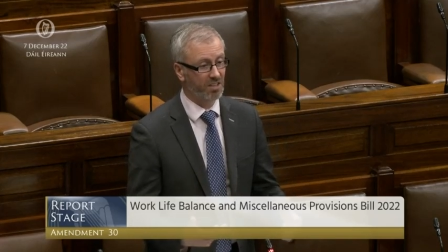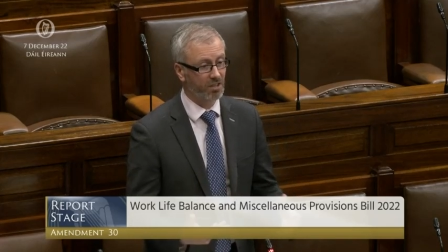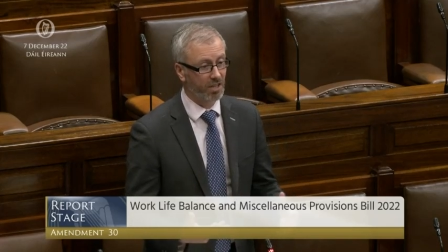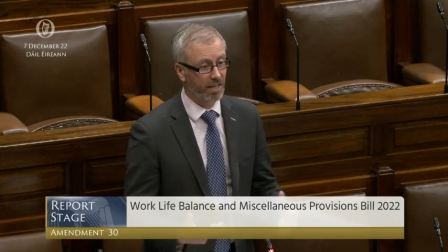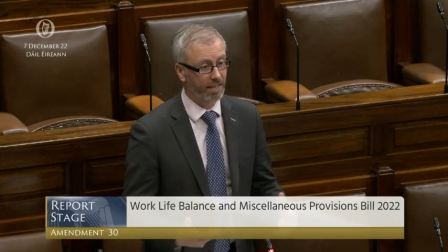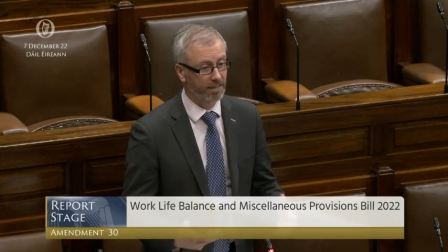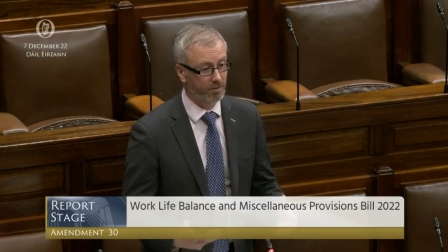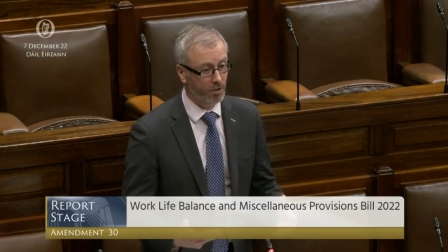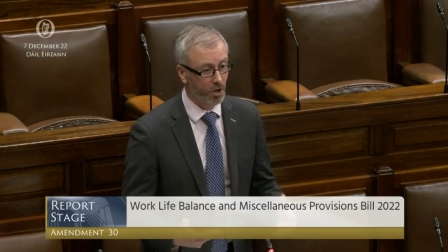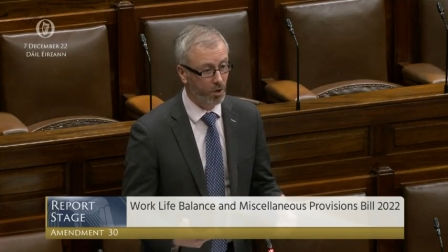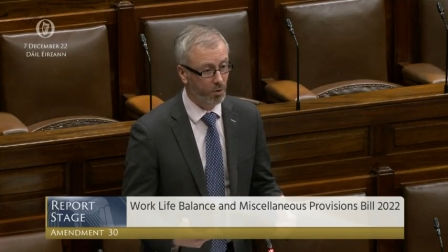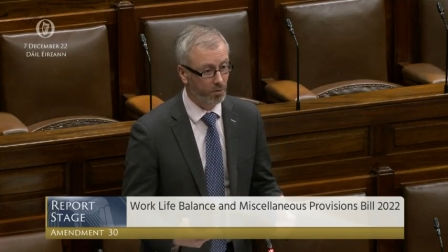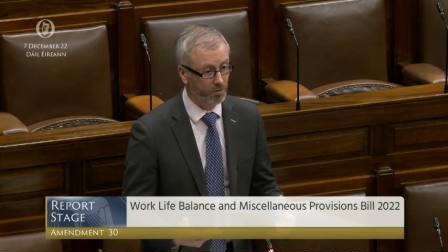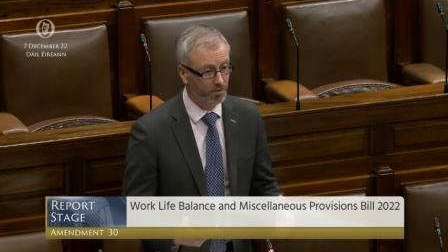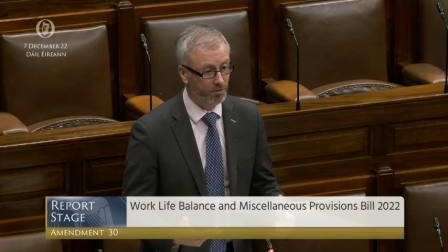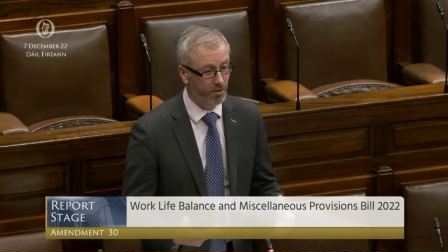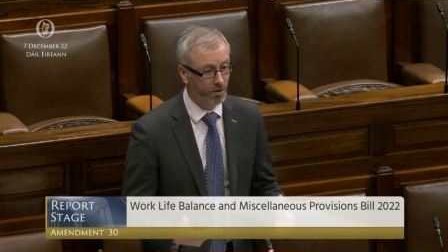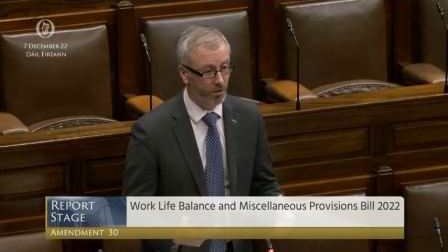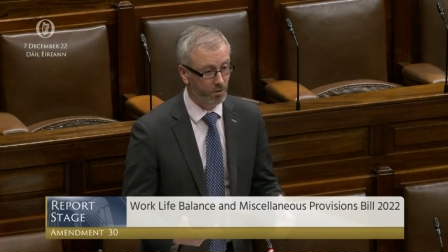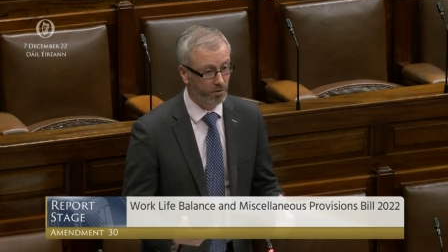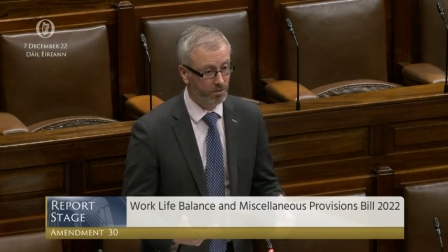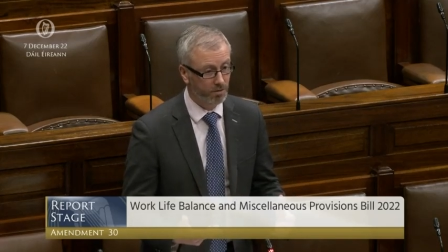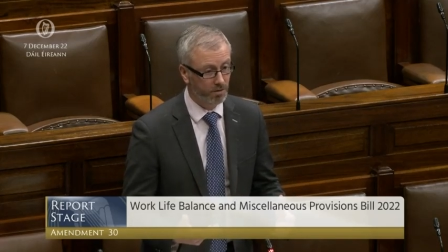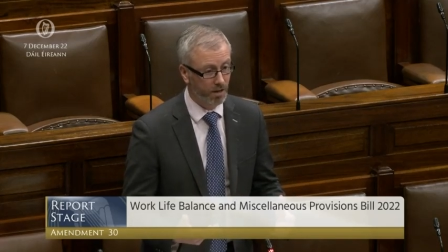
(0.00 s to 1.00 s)
that code of
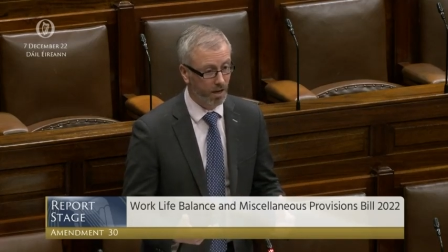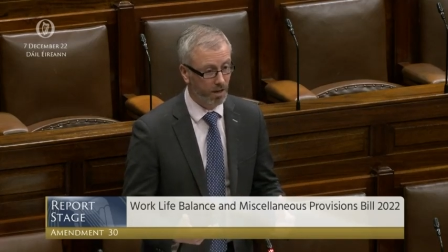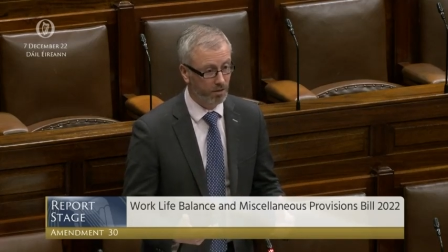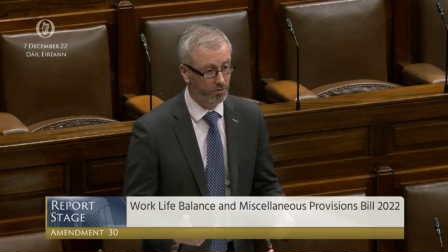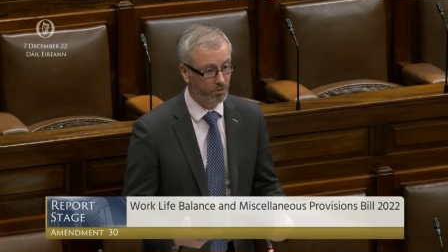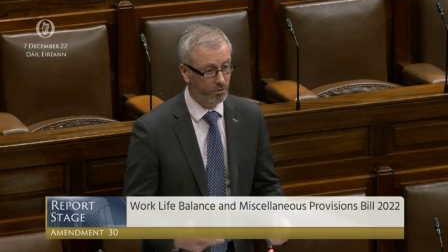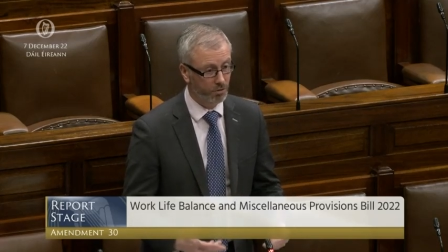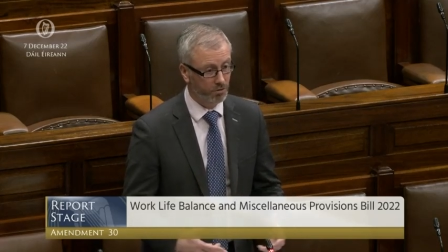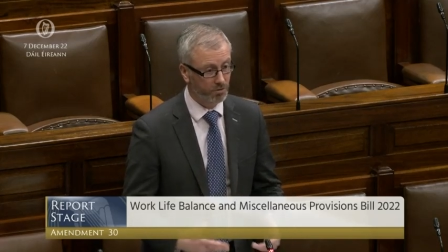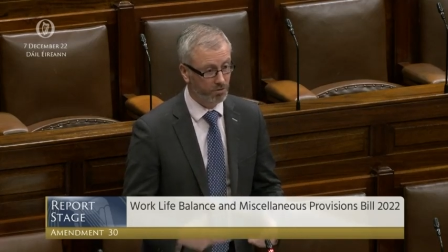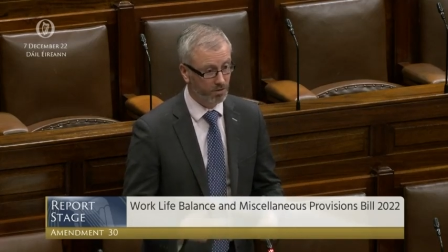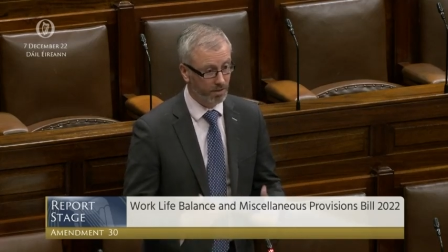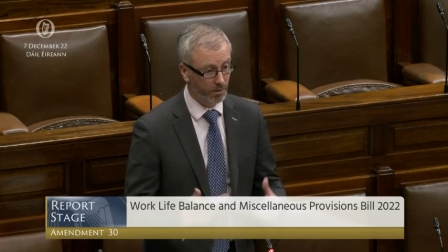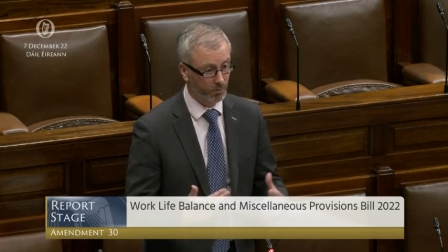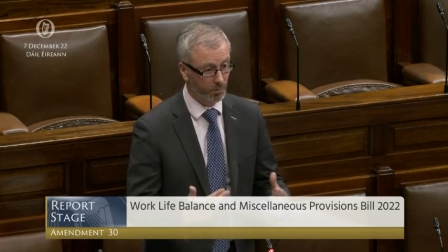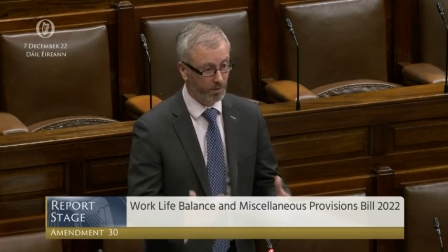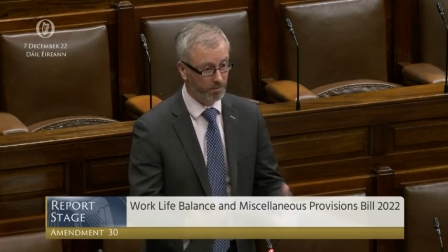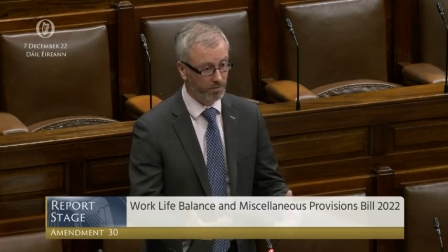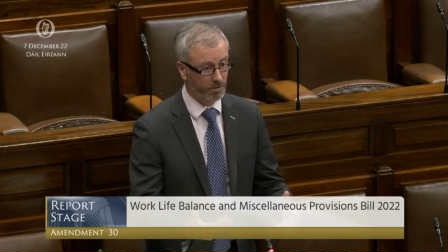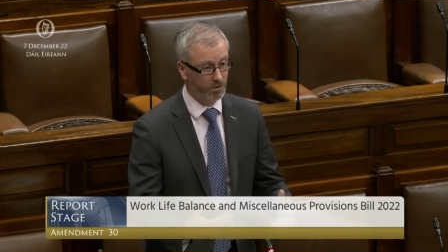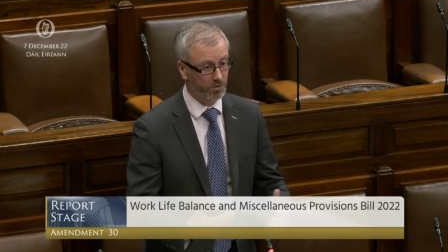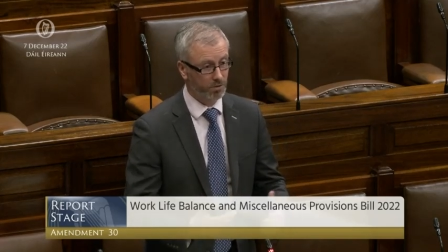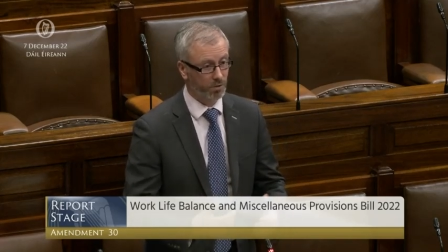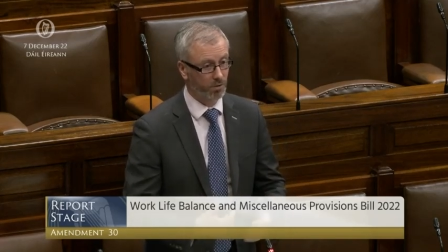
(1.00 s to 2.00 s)
con conduct that
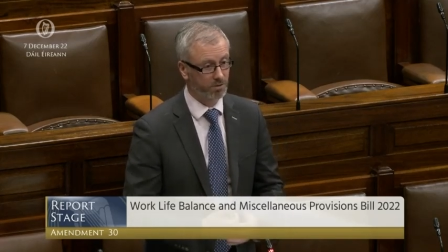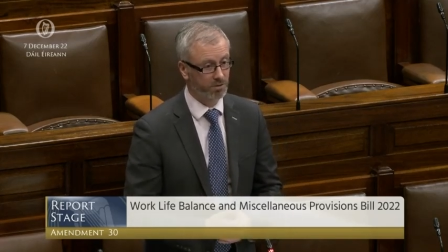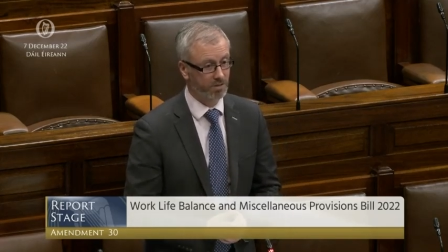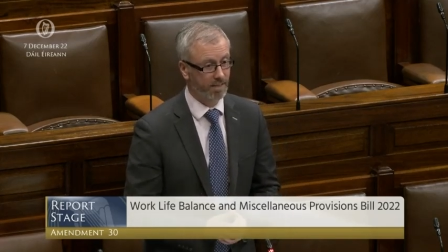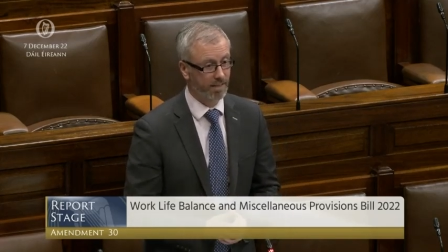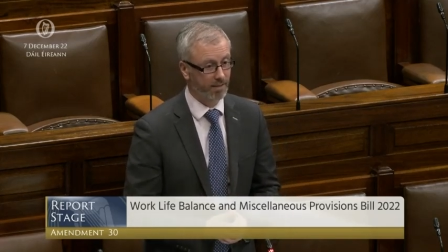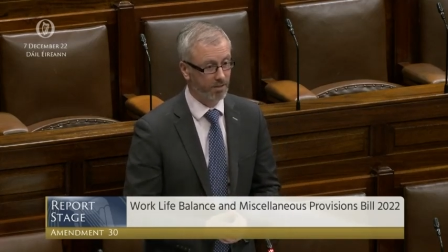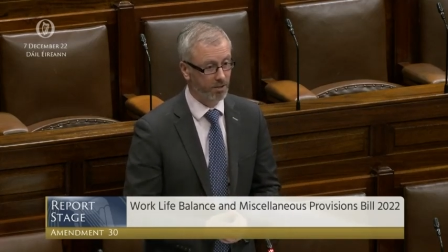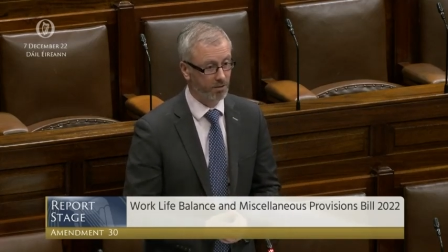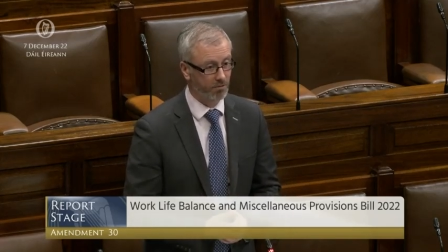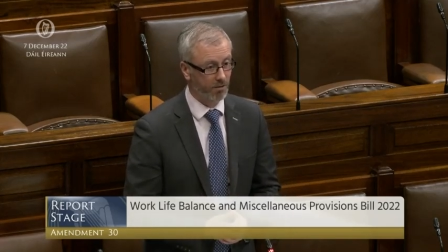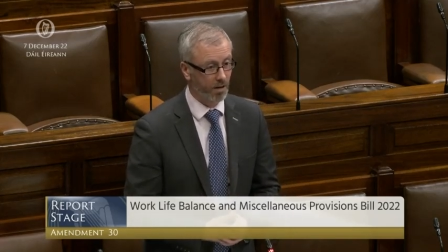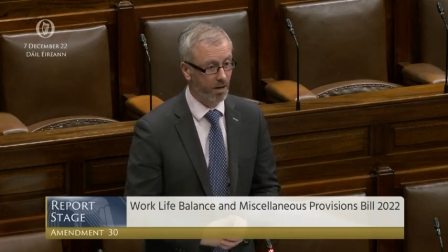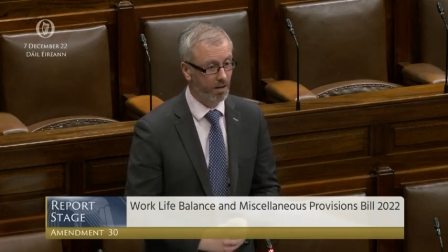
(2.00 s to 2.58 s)
we've discussed earlier